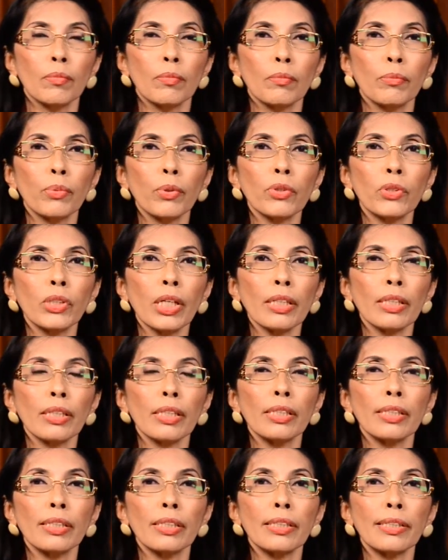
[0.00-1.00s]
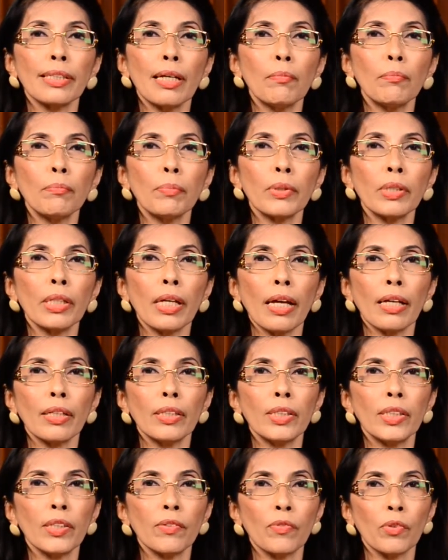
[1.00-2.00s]
Project is a temporary
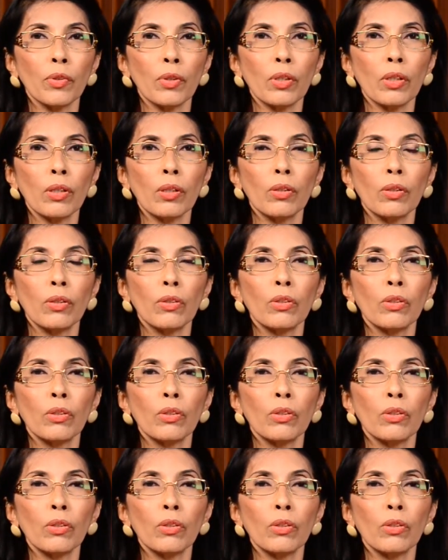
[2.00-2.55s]
endeavor